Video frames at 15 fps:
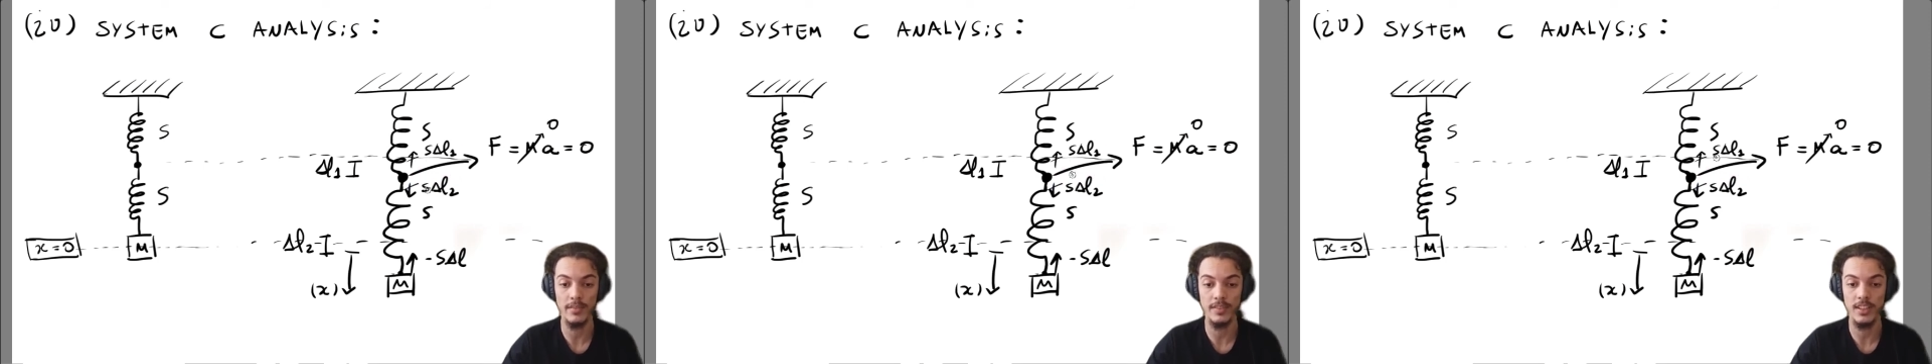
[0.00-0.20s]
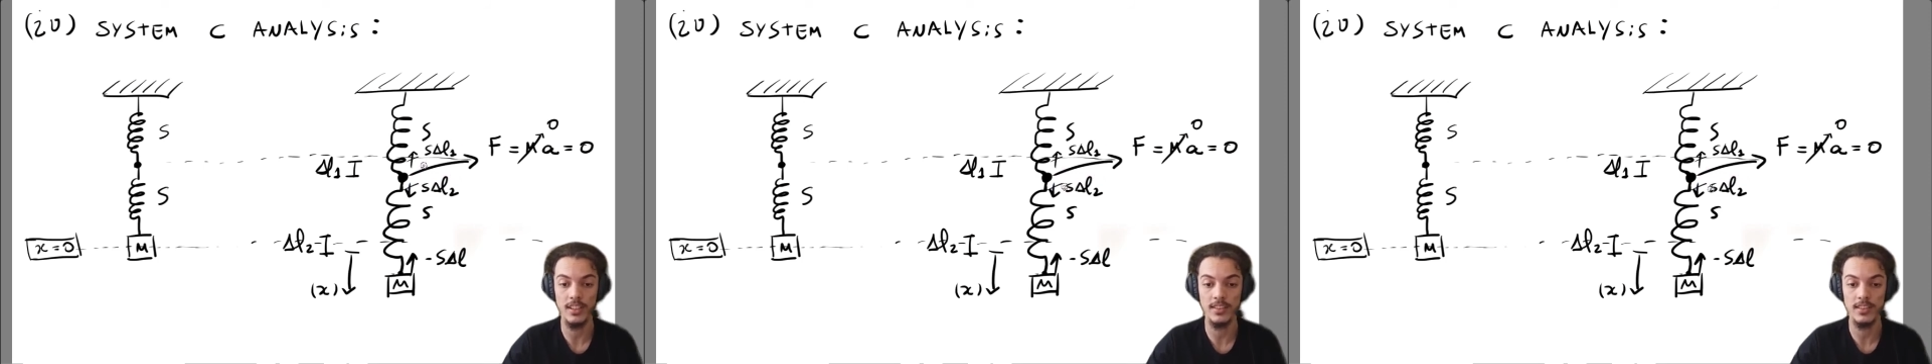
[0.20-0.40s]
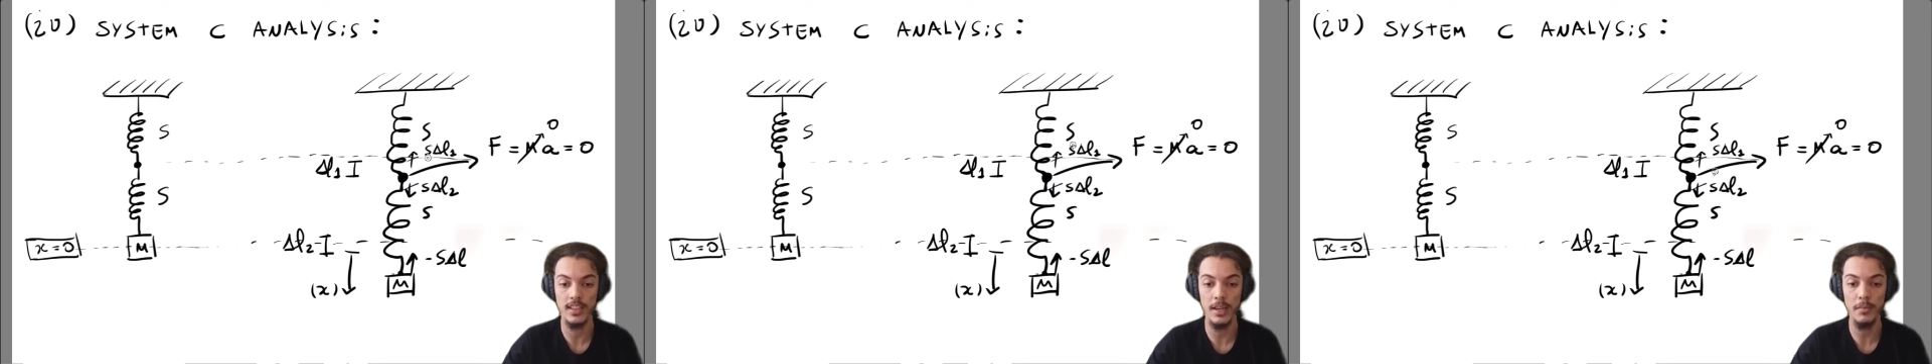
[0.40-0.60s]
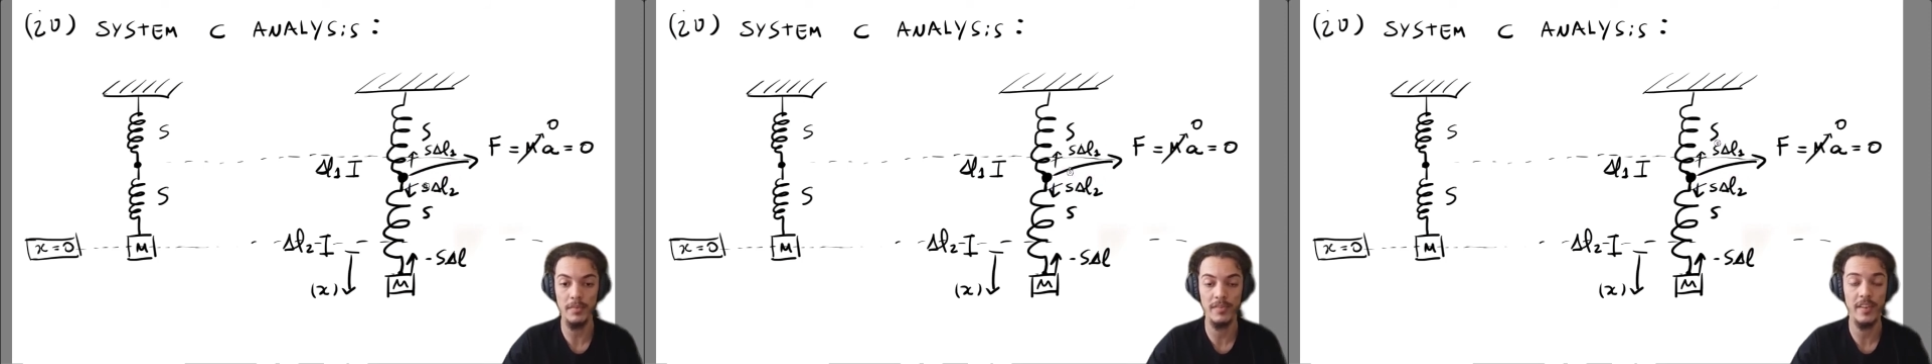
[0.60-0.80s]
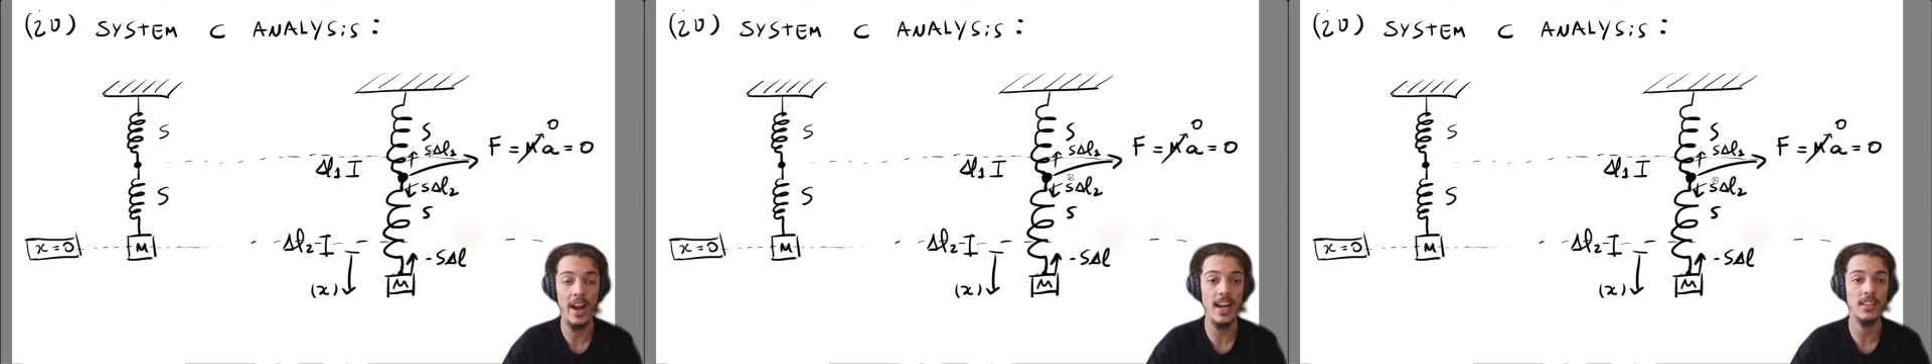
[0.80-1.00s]
the same
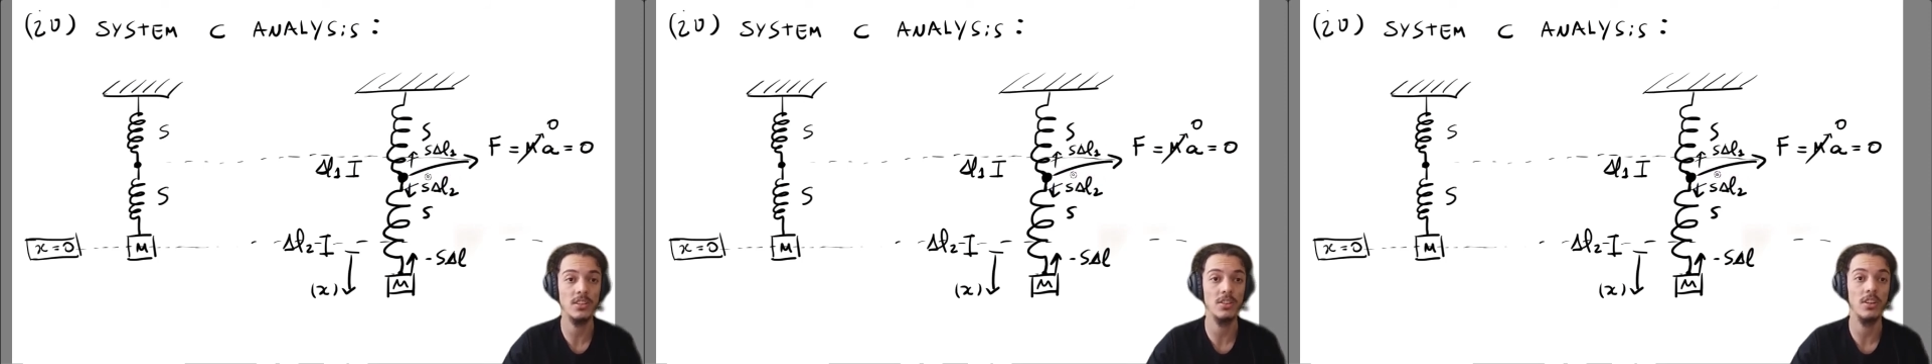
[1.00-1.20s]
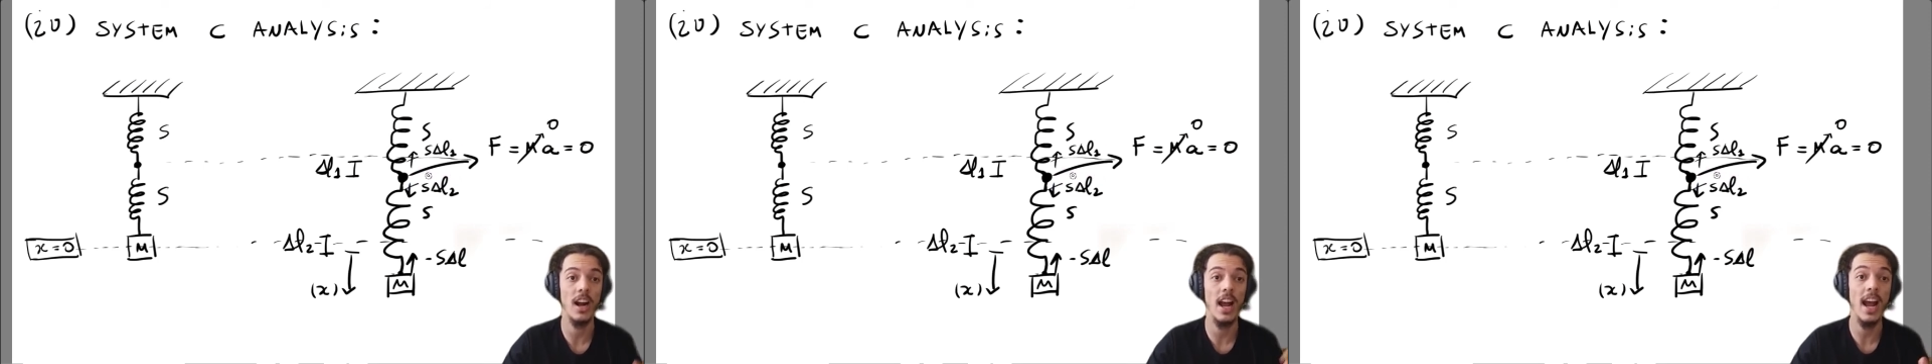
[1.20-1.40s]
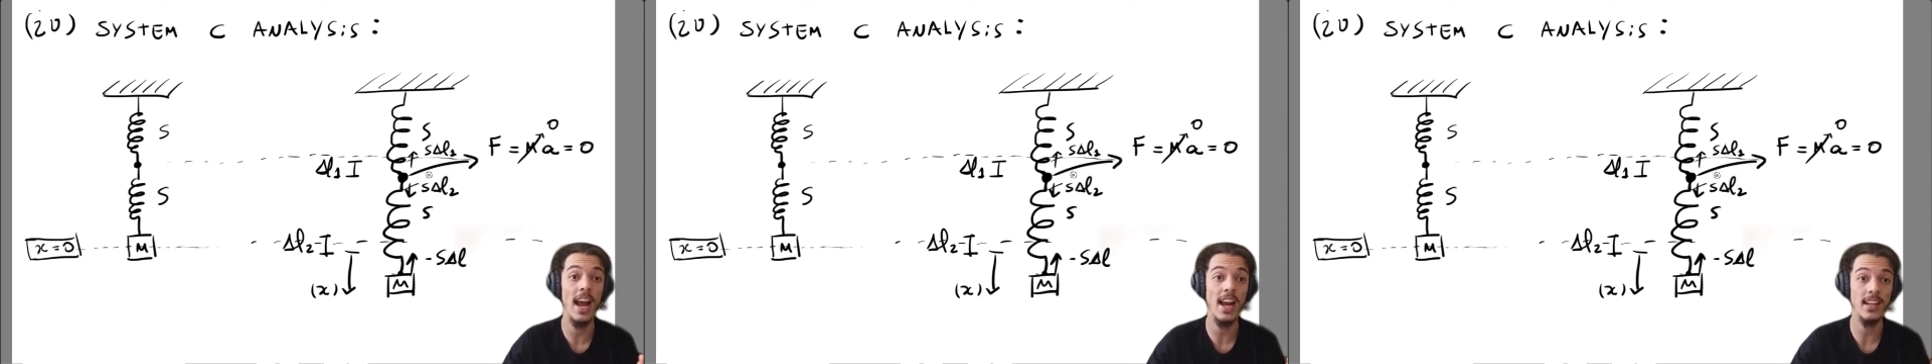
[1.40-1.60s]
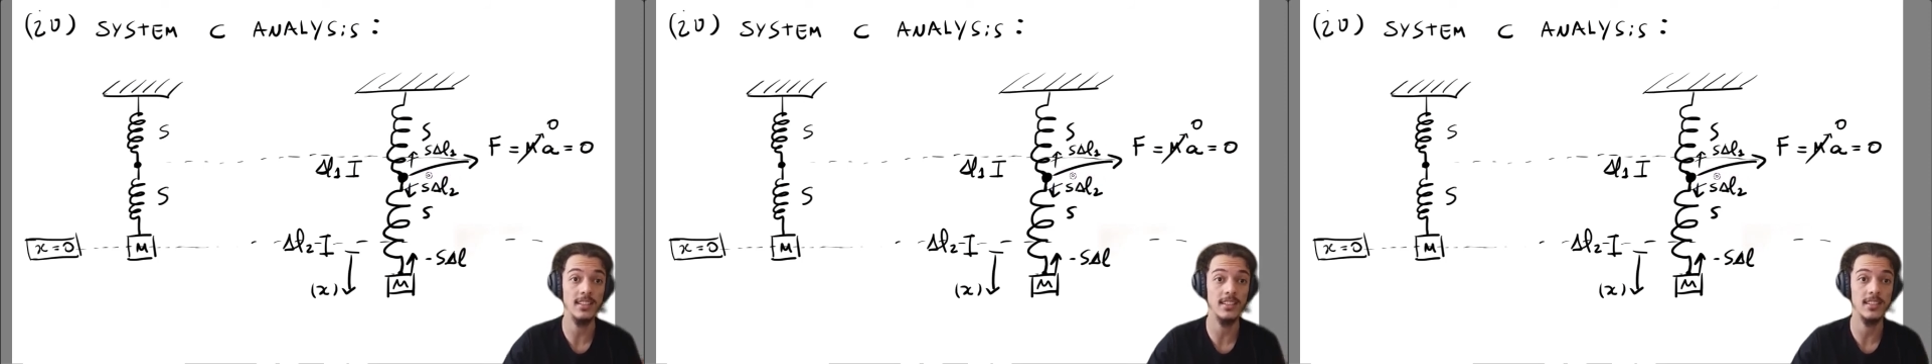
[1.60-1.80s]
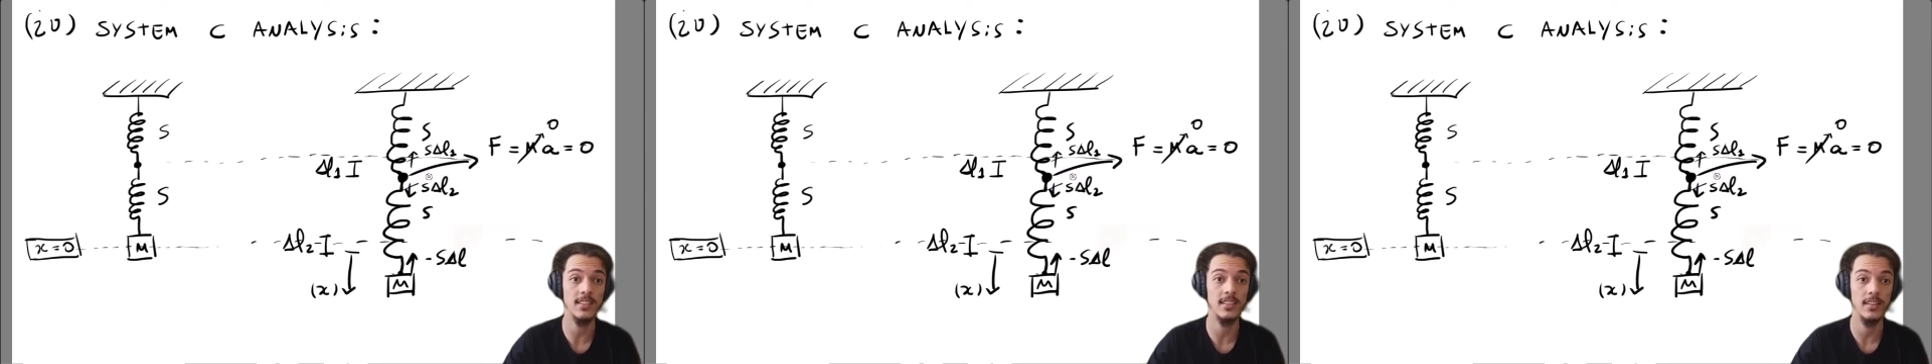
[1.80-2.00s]
factor
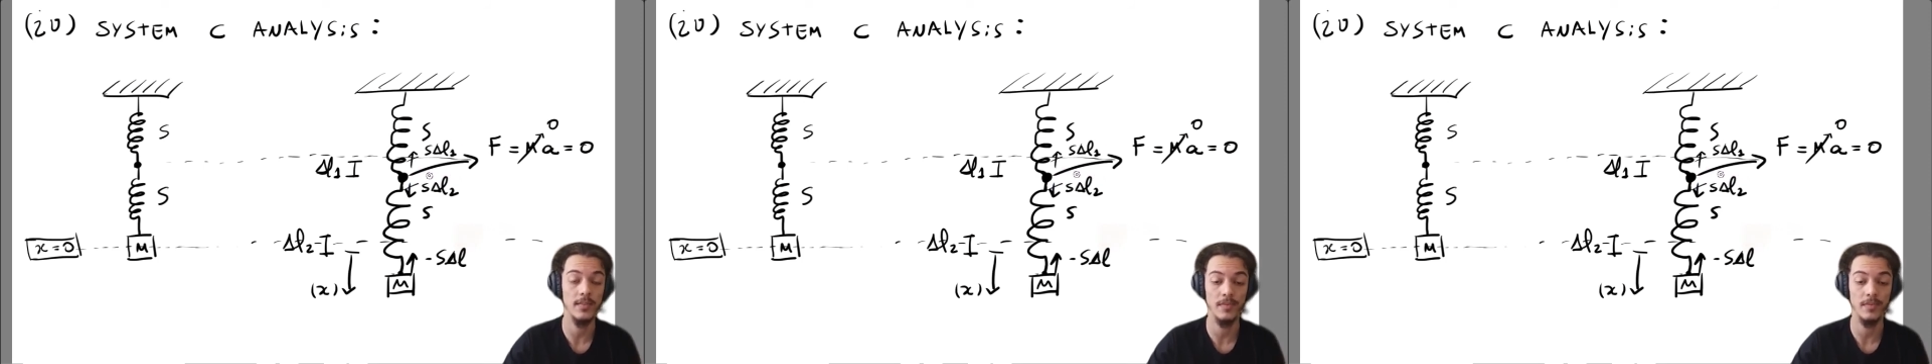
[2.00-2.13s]
S,